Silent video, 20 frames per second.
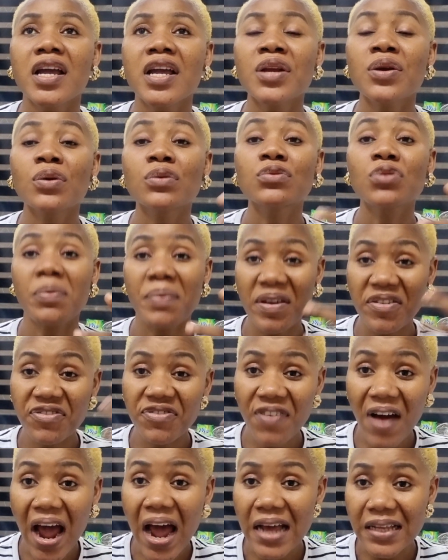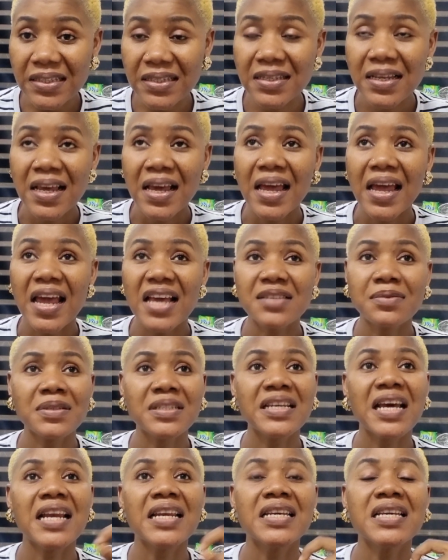to be fat,
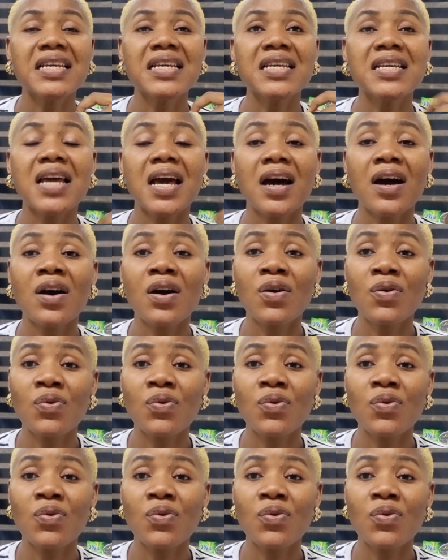especially